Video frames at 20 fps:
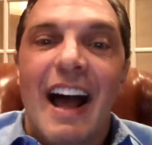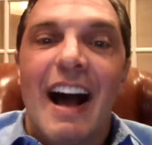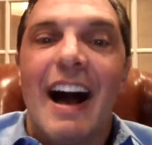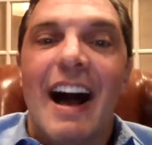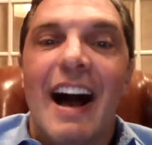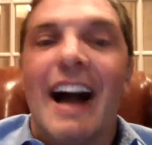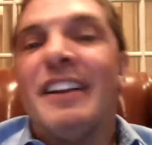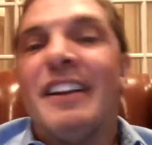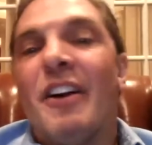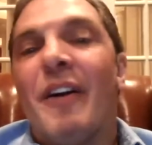
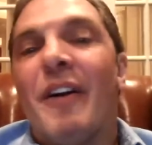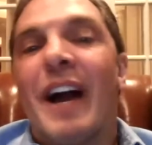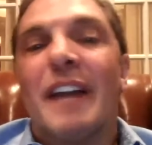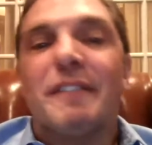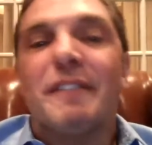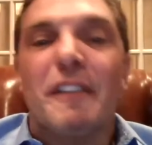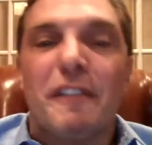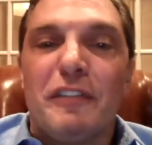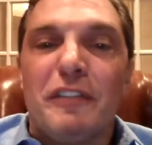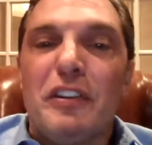I know I
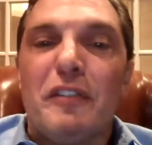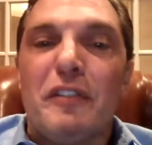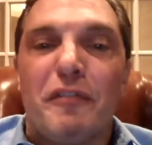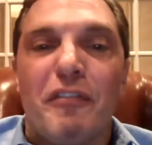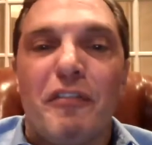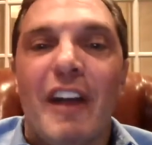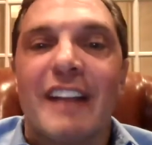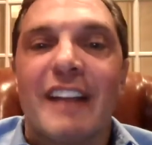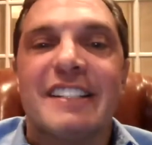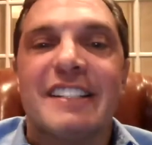have a few
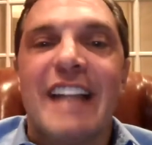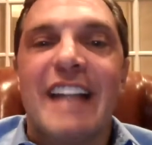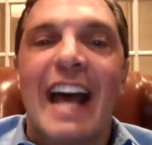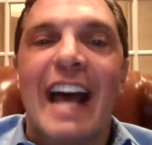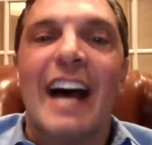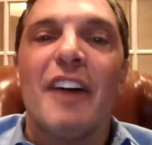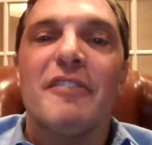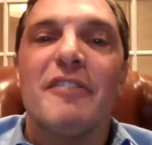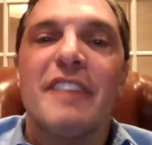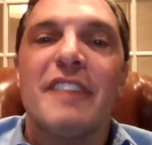friends
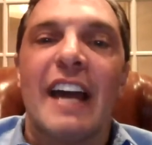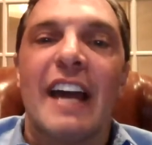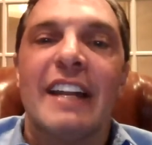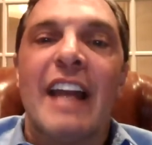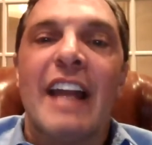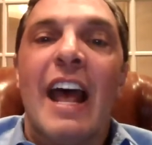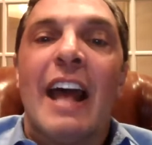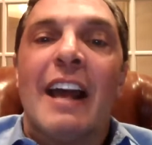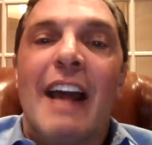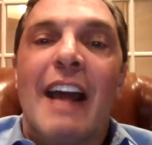now that
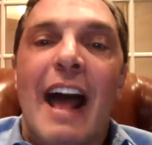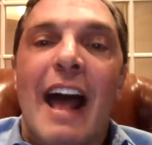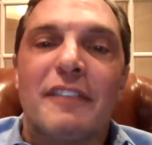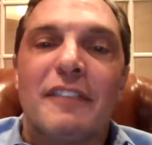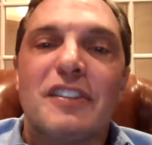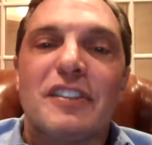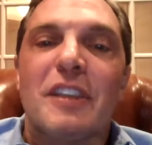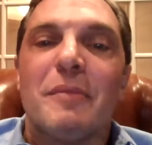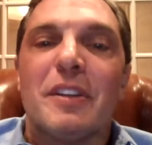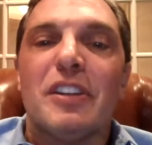have
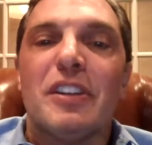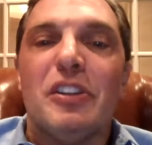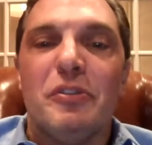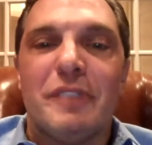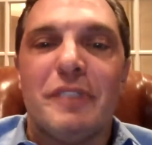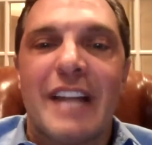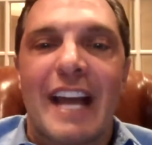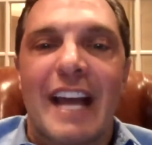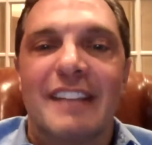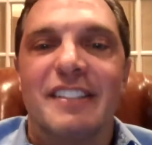some of the new
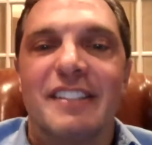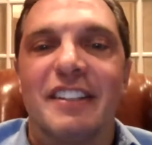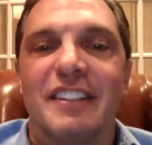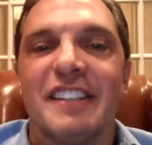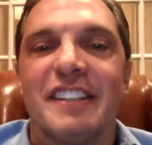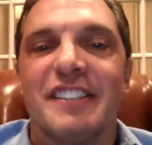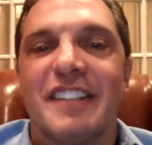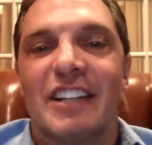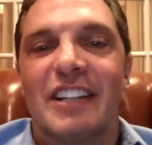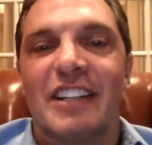
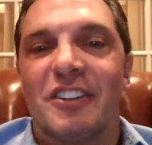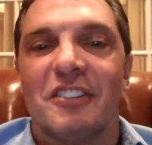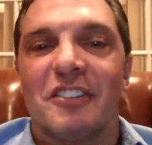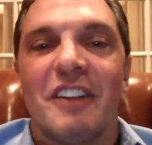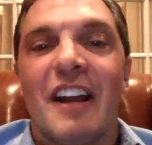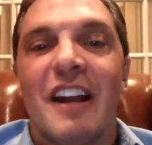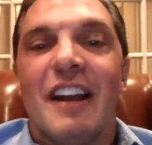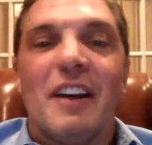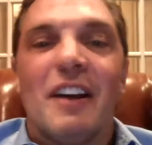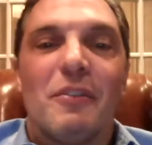Teslas that
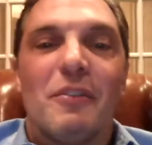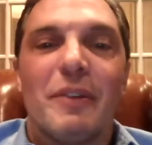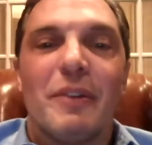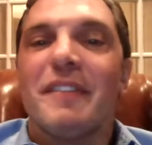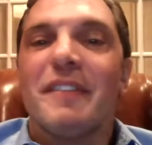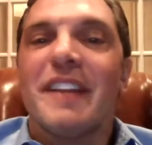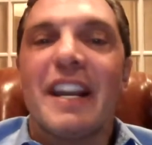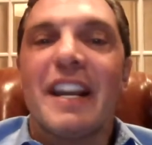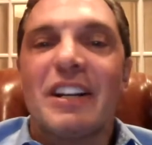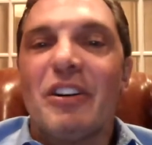are
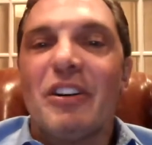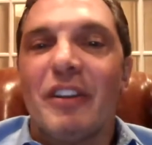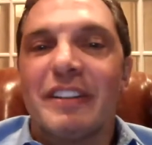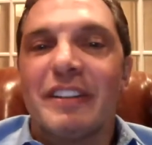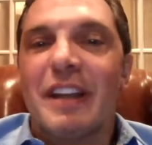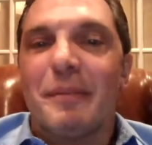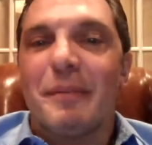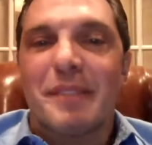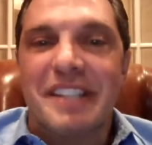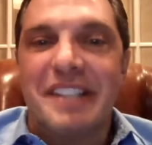whatever they call
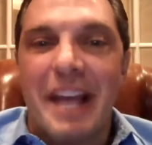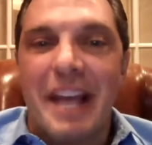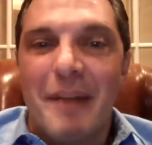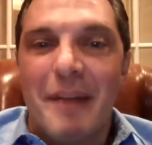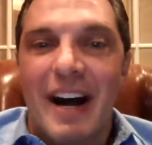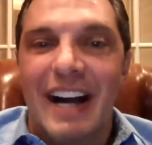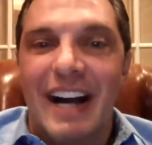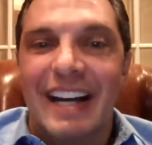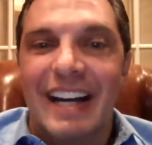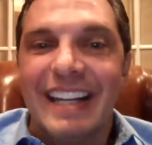them,
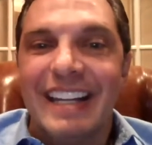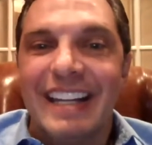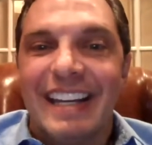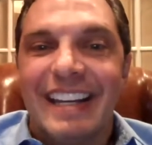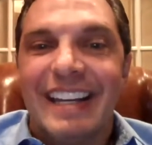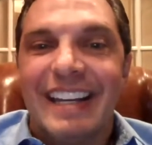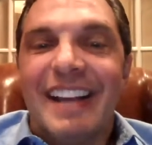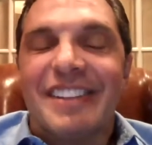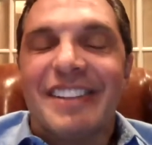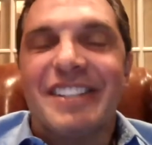semi
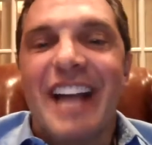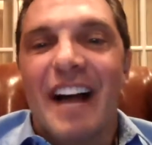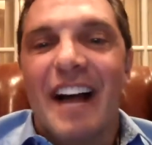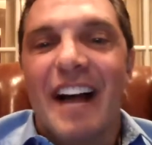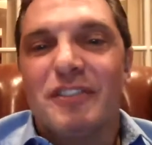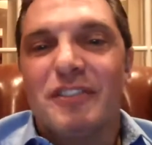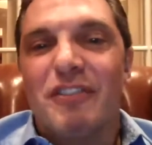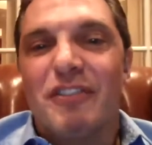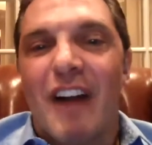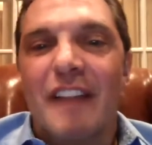
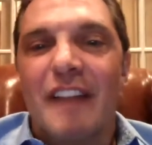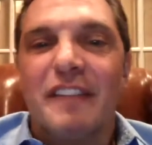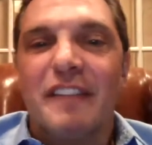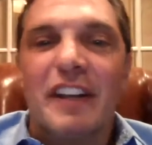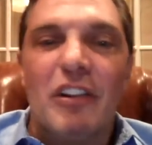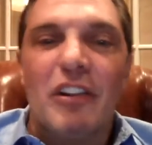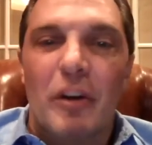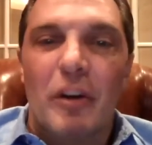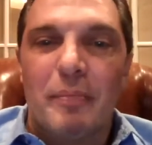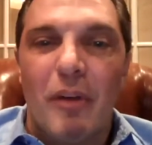self-driving
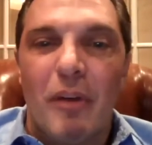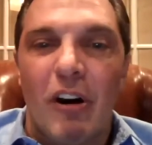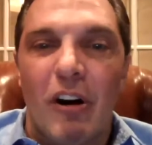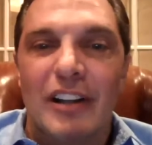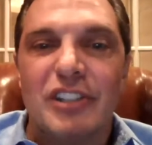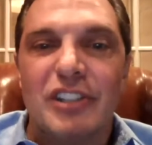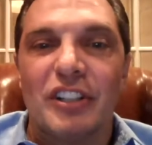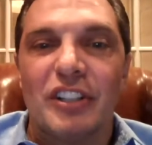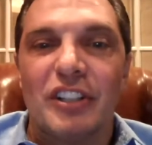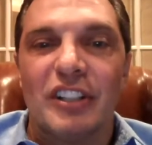or
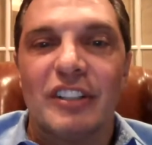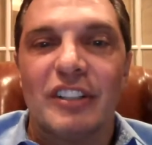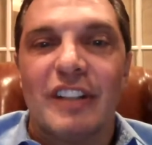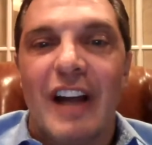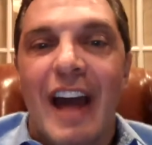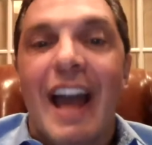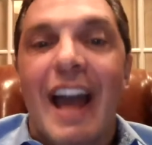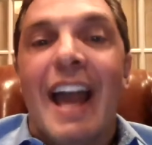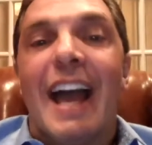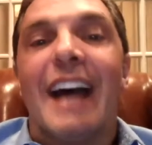partial.
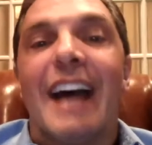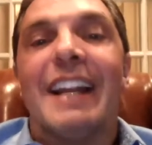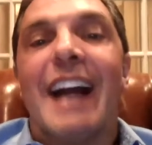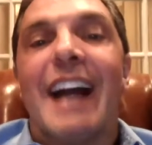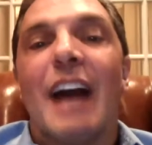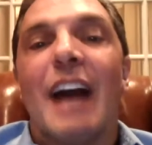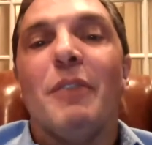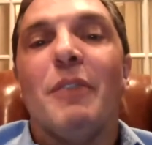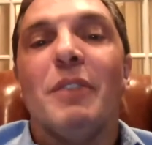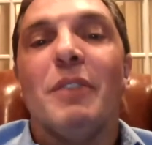And
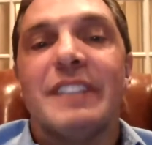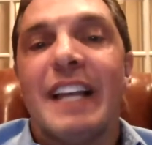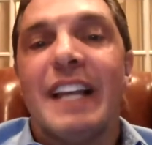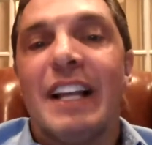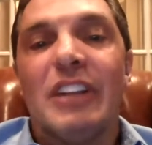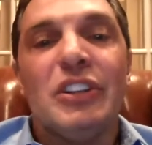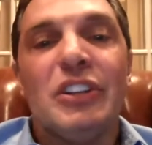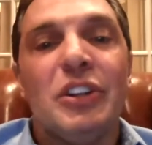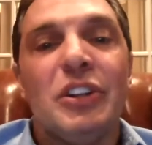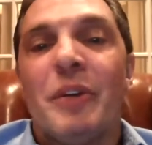I will
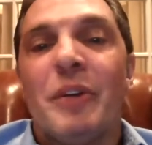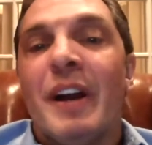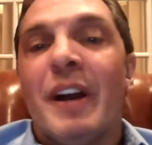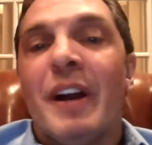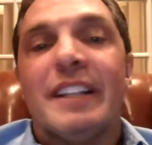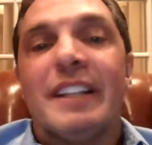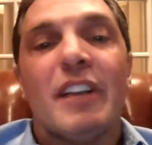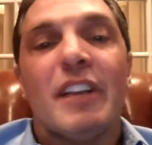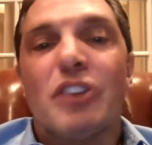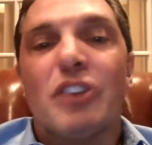tell you,
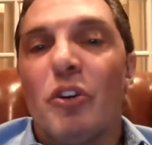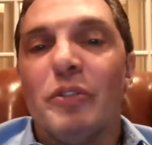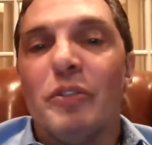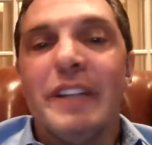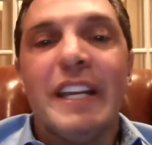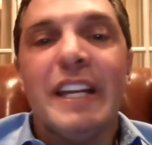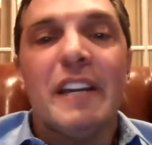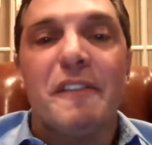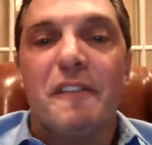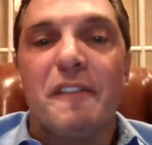there's
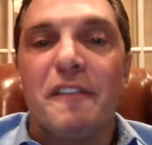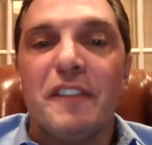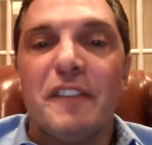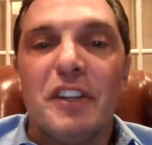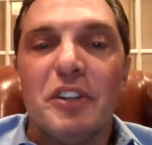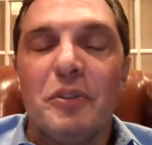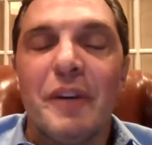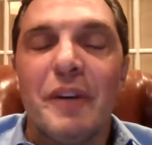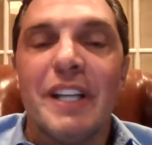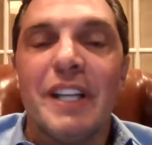only a
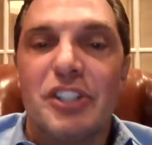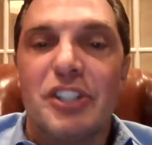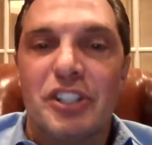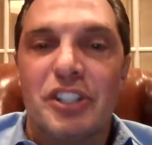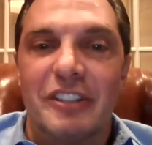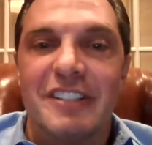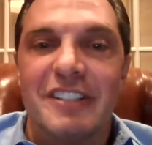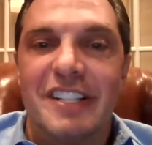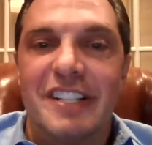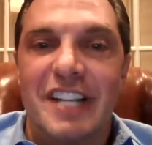few
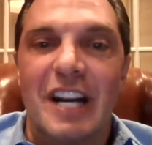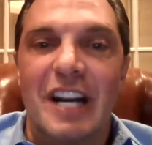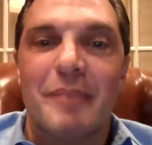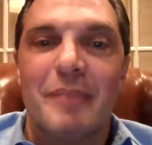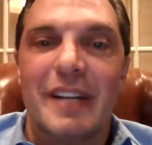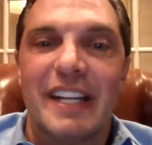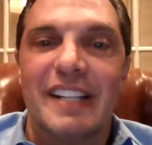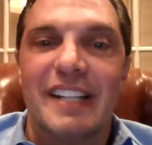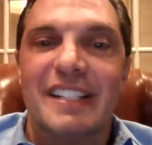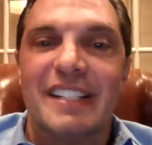insurance
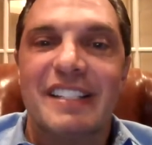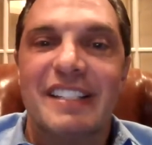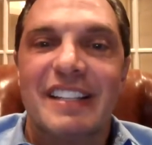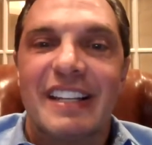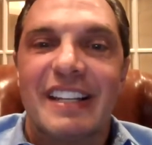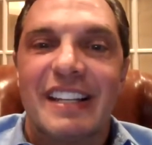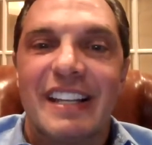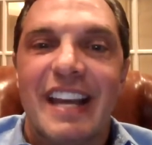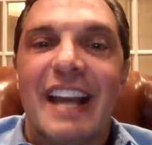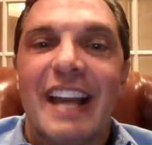companies
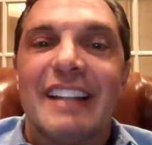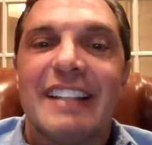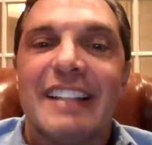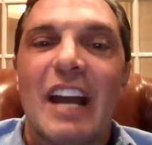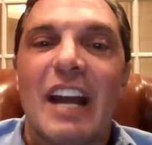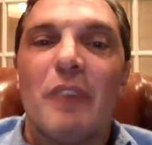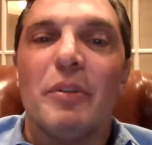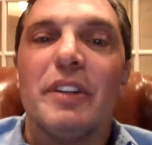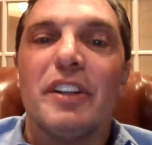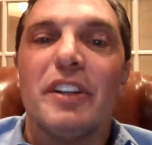
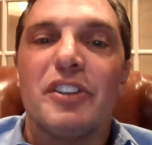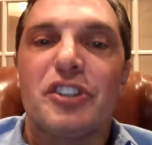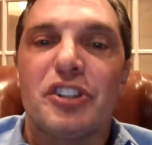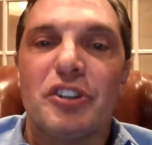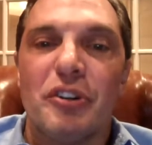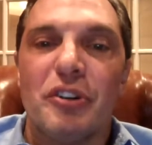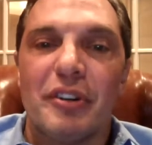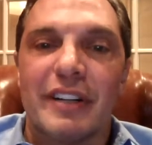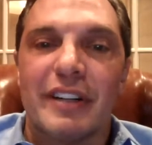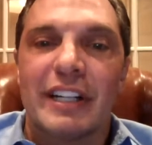that will
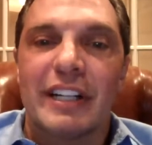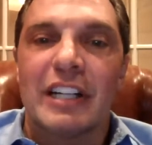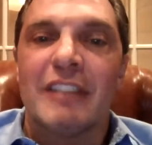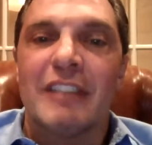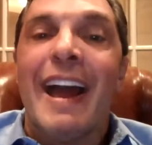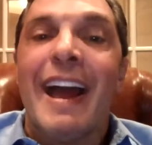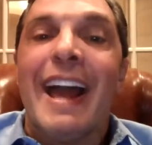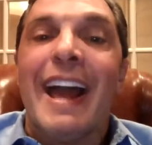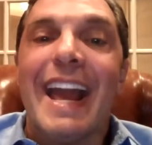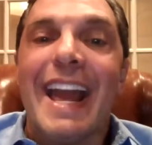insure,
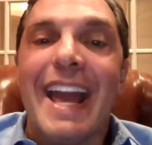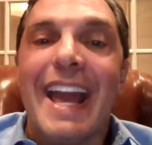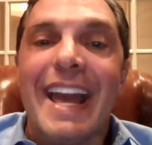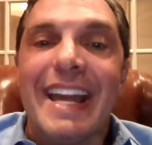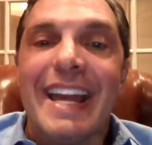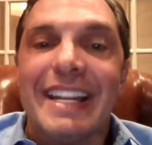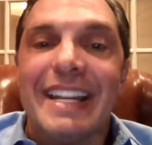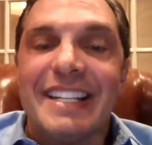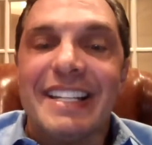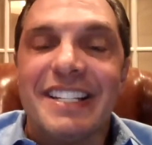
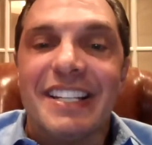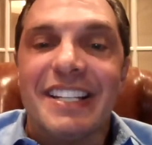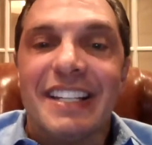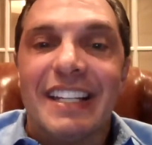and